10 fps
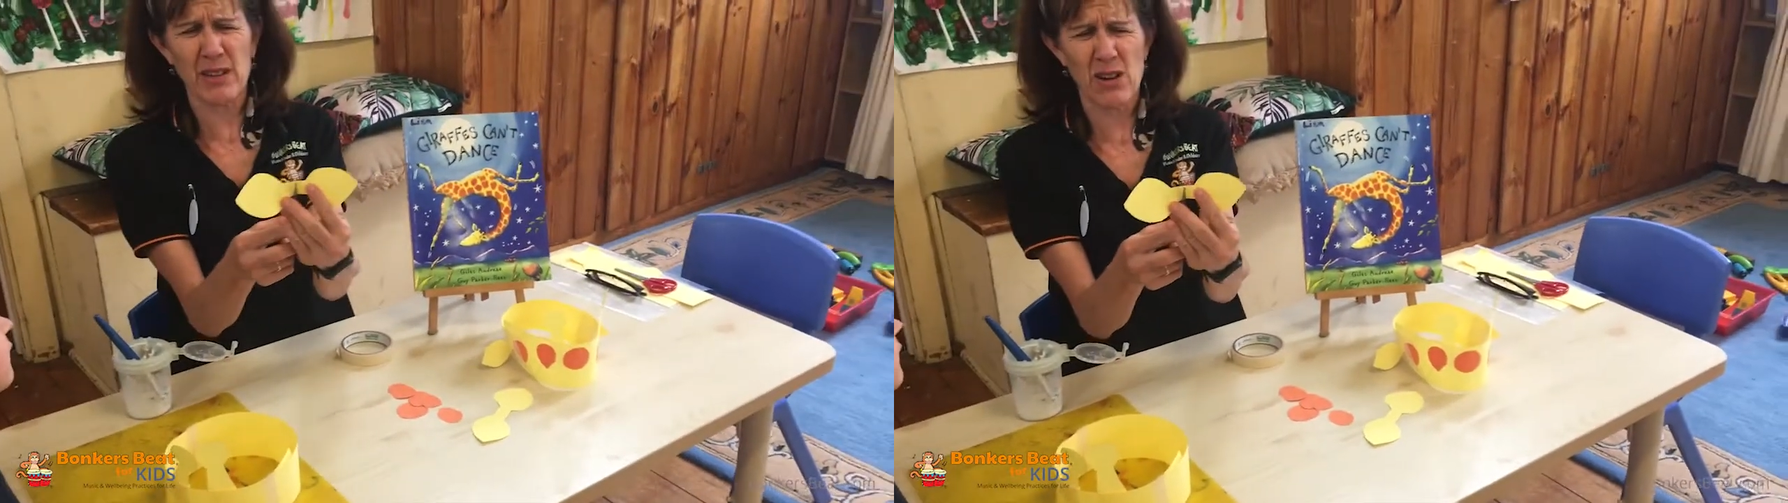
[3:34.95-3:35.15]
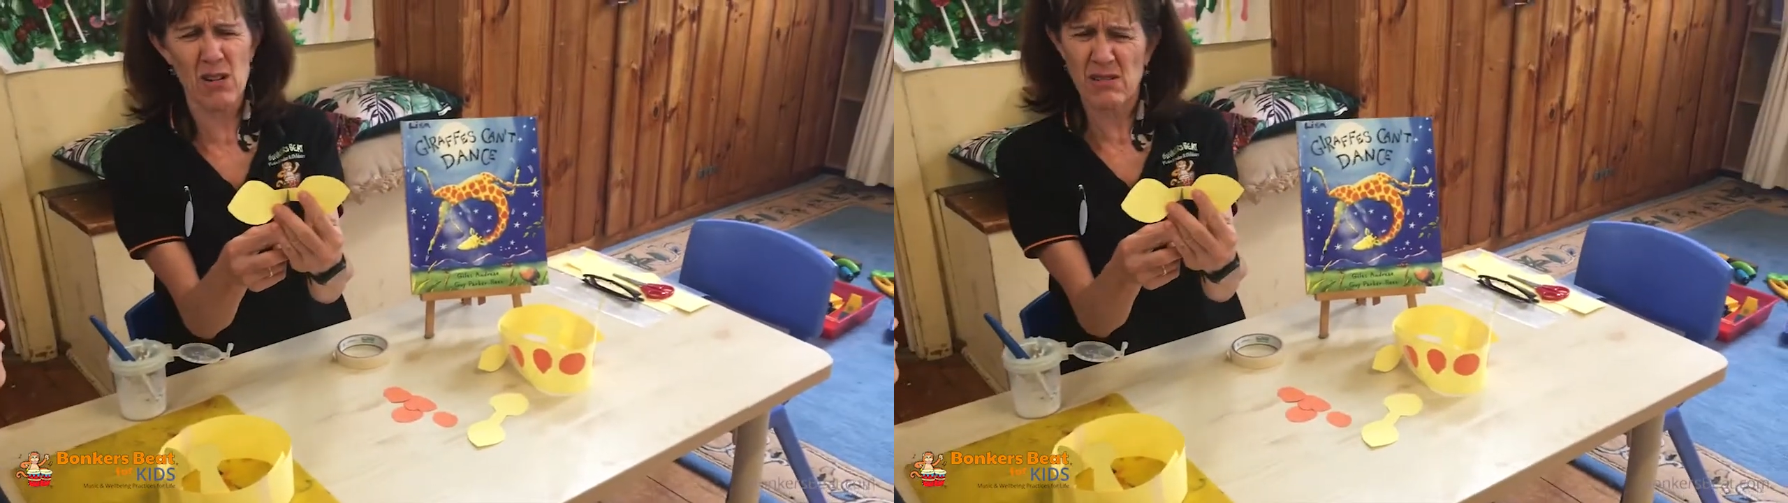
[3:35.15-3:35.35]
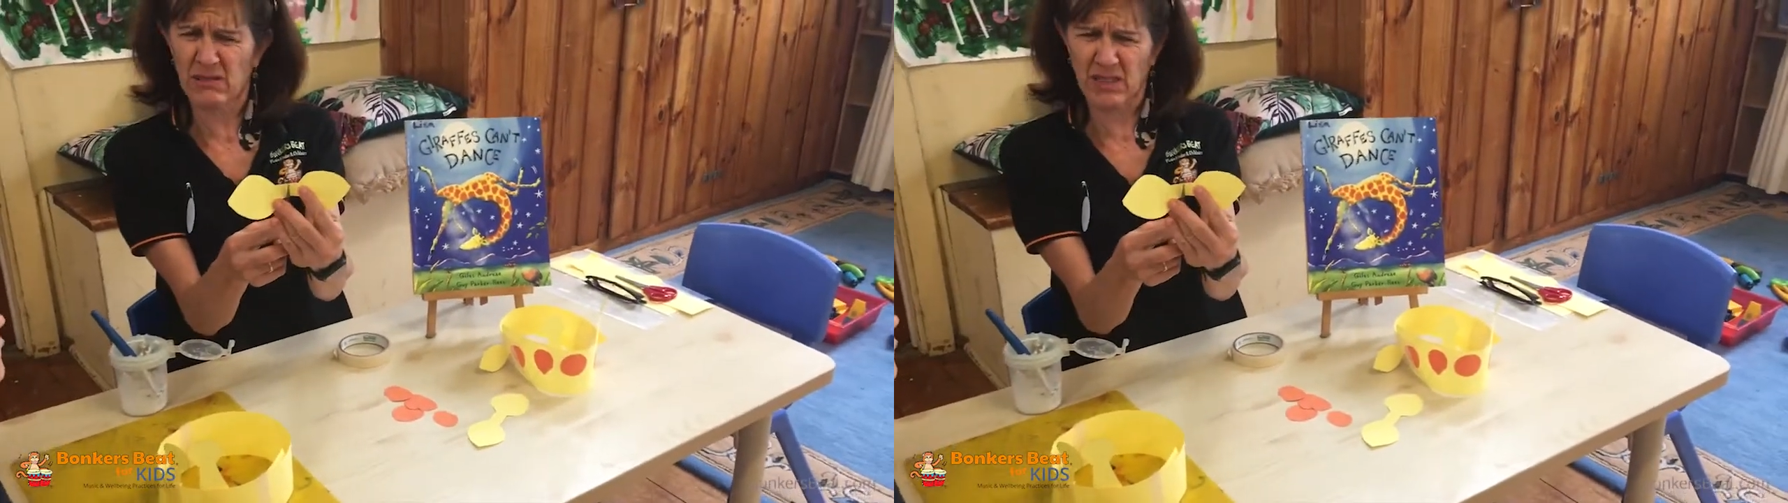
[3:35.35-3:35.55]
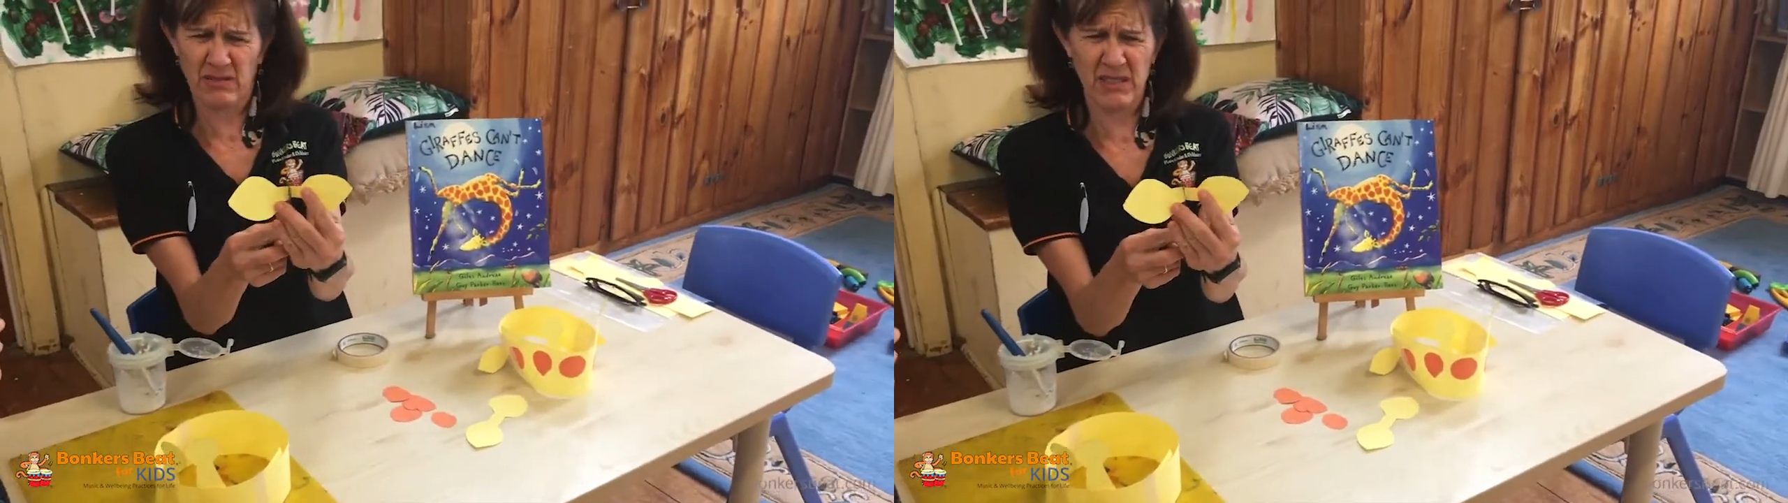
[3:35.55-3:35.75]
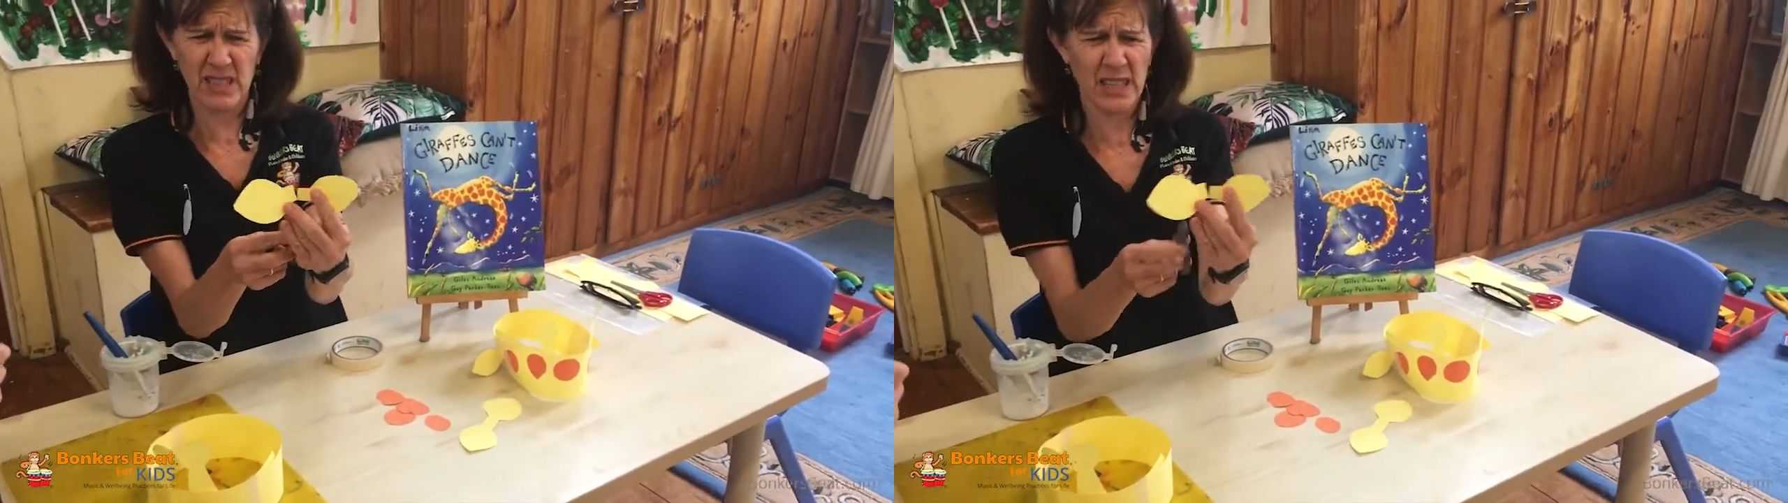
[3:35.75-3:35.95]
of
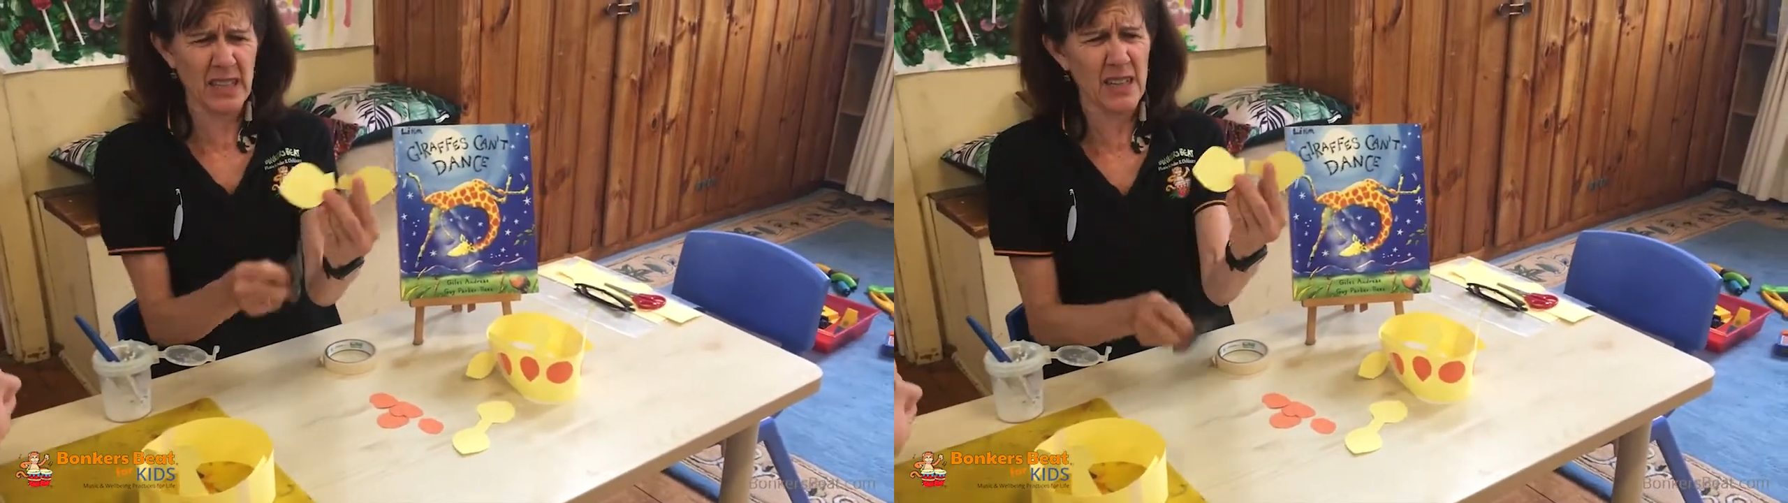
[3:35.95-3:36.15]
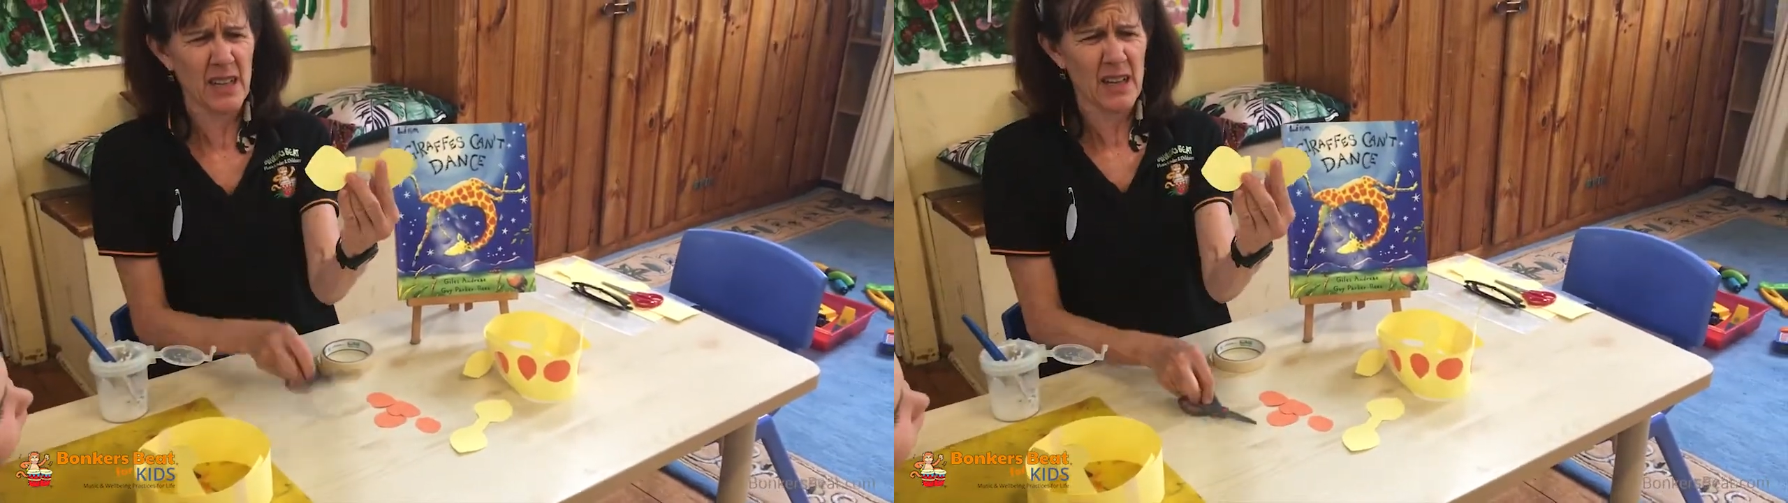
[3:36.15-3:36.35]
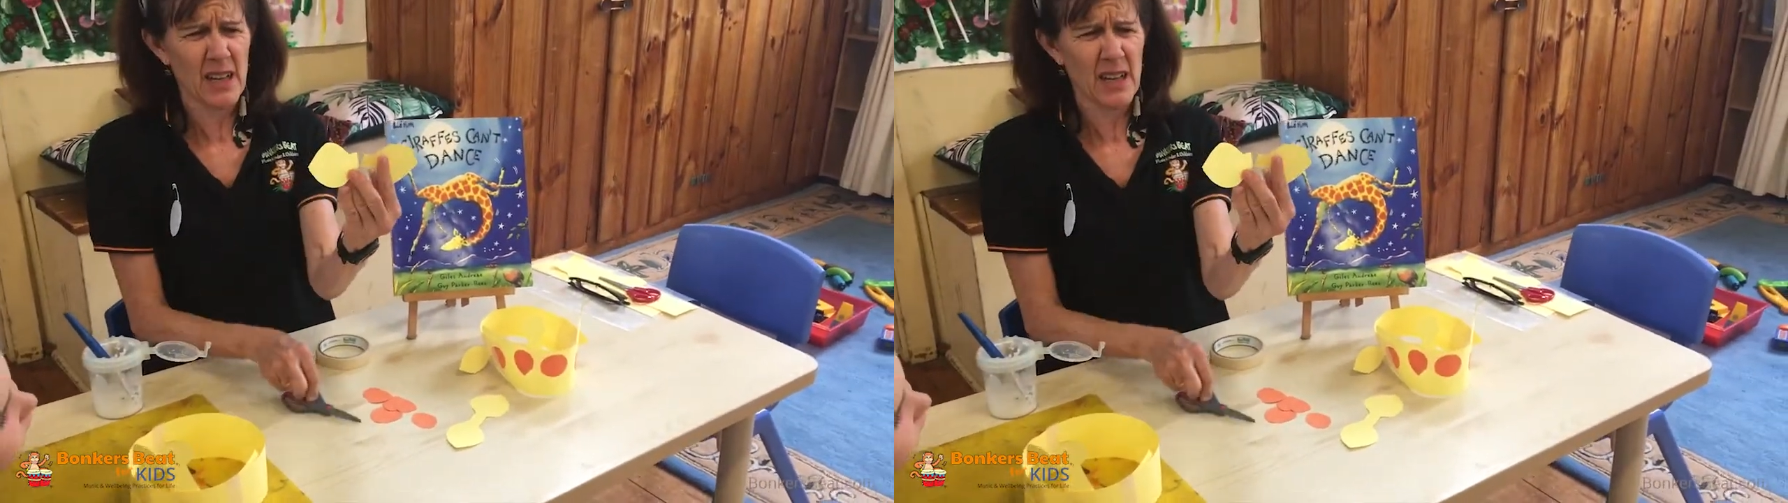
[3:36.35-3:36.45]
goggles, really.